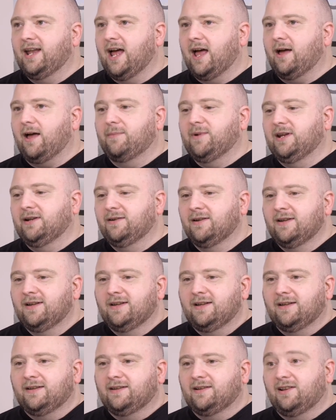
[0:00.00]
And I mean,
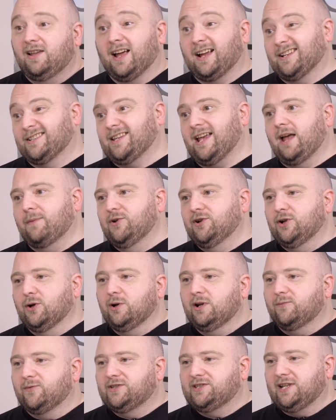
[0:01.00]
like I say, I've been
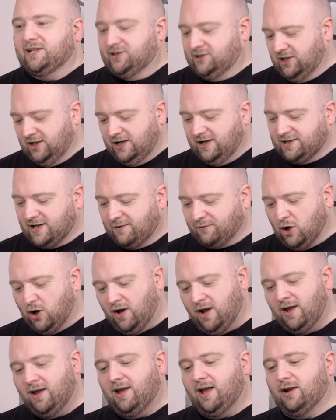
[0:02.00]
doing it for 16 years. I
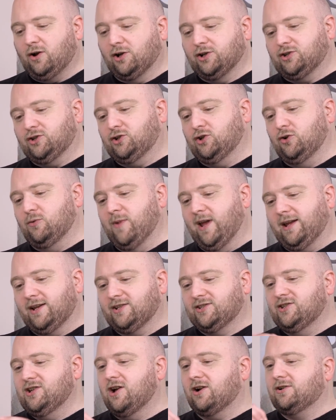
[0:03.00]
got
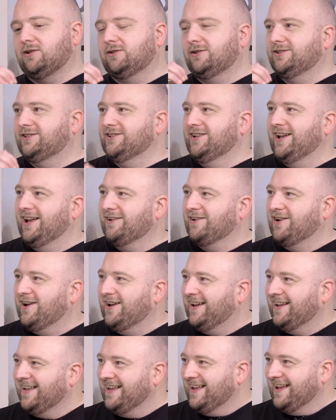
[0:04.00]
shoemaker's knuckles and I
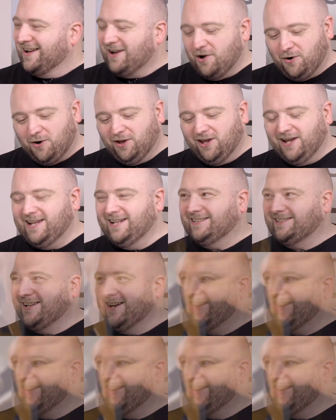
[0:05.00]
got all this